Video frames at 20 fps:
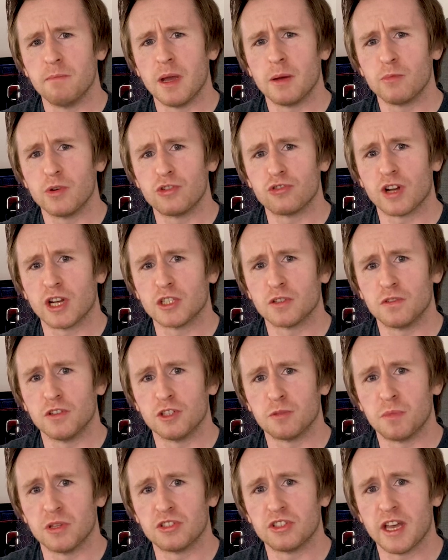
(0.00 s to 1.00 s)
memory
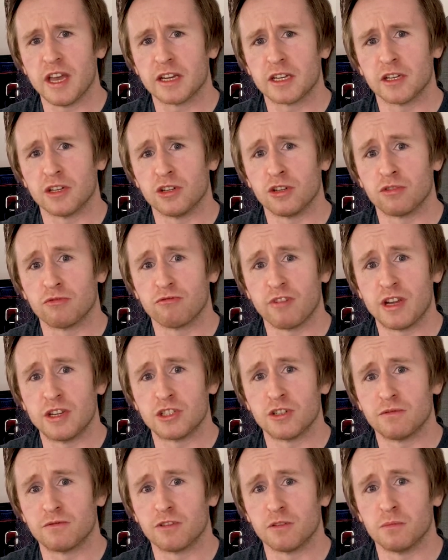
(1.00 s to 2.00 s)
transfers per second
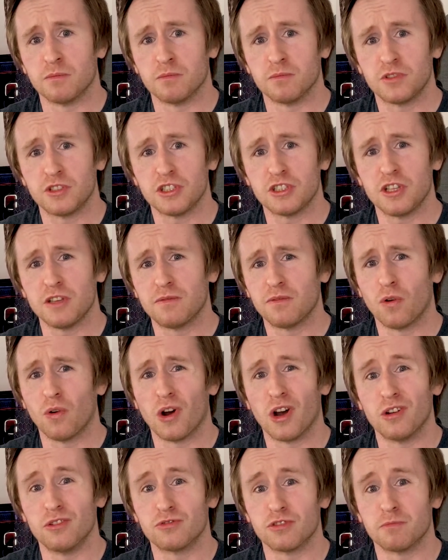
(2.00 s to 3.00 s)
ranging from
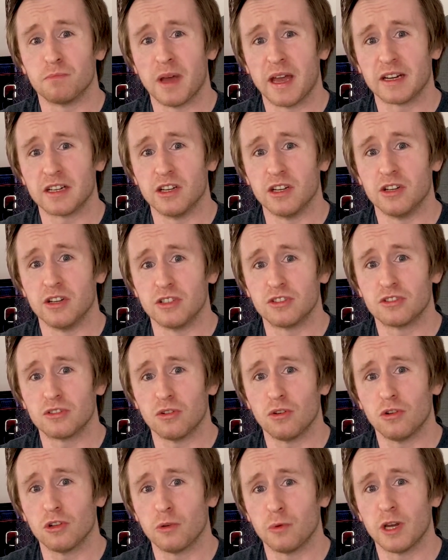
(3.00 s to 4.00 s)
6400MHz
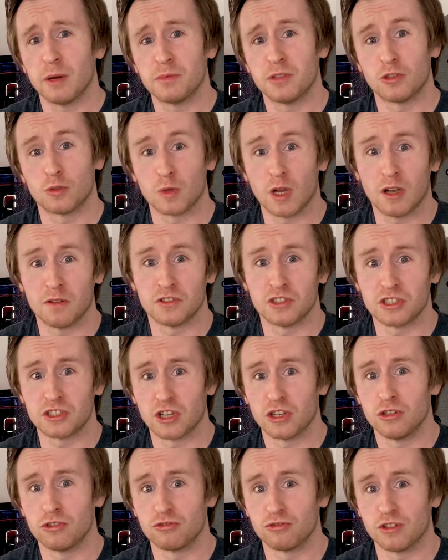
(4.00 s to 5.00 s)
all the way up to
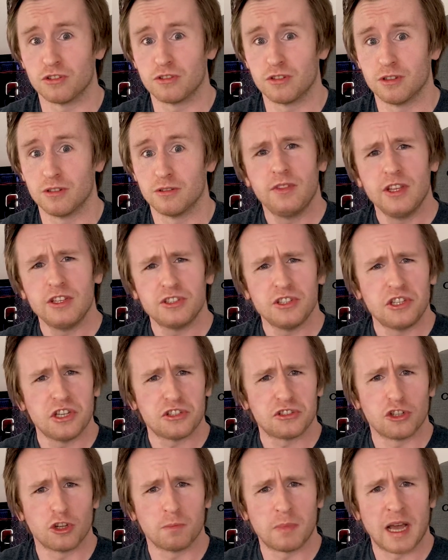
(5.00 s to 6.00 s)
12600. This
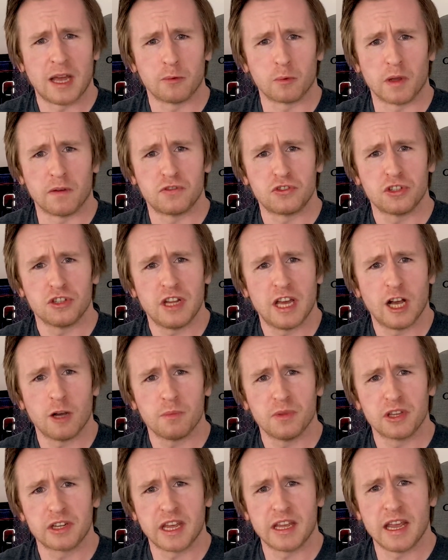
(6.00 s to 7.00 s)
additional bandwidth should
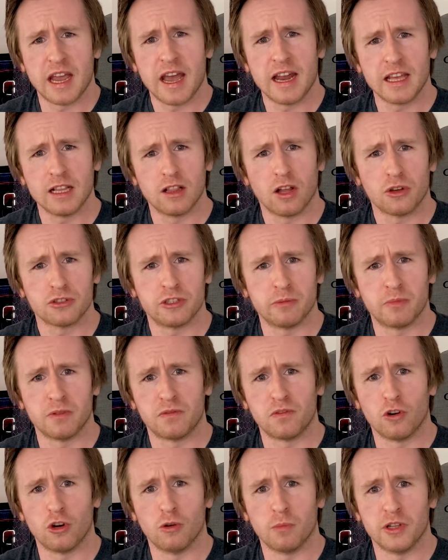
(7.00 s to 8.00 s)
help negate any loss in
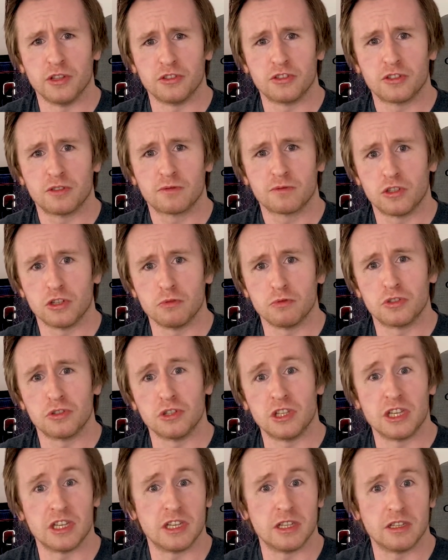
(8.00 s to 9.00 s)
performance due to
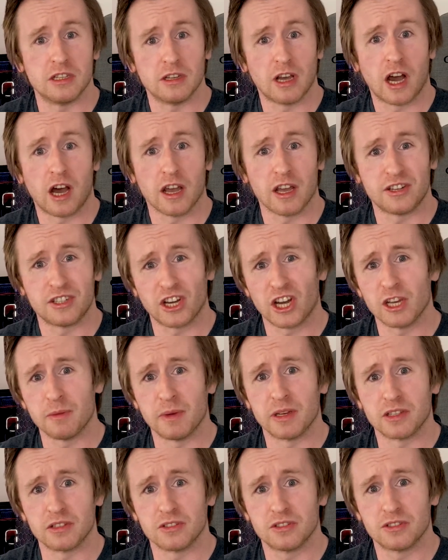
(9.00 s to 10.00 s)
the higher
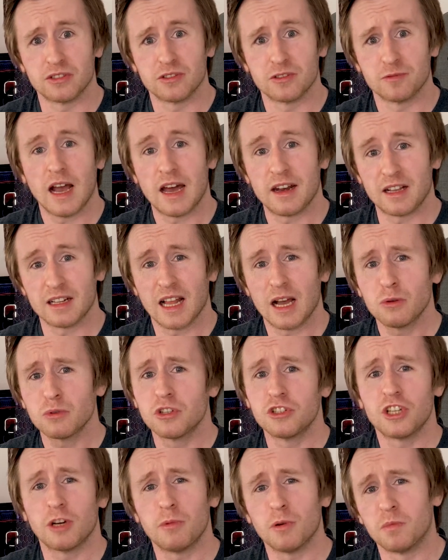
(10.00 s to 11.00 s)
timings, and allow
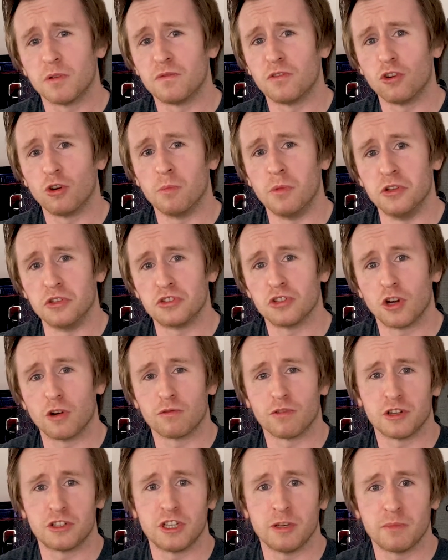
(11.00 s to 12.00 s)
to double performance
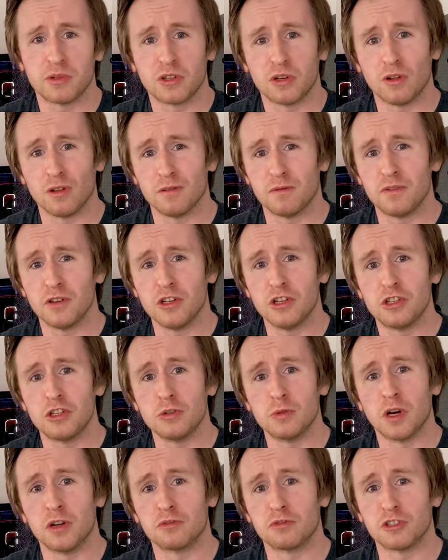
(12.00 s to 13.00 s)
over a typical
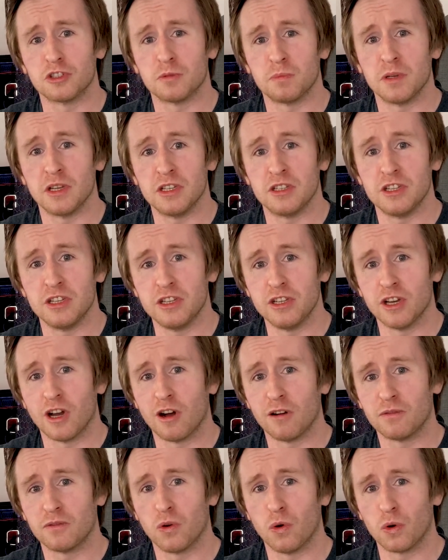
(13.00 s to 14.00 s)
3200 speed
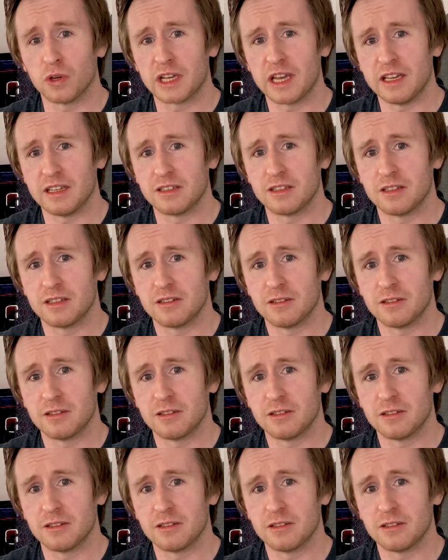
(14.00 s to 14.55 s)
DDR4 kit.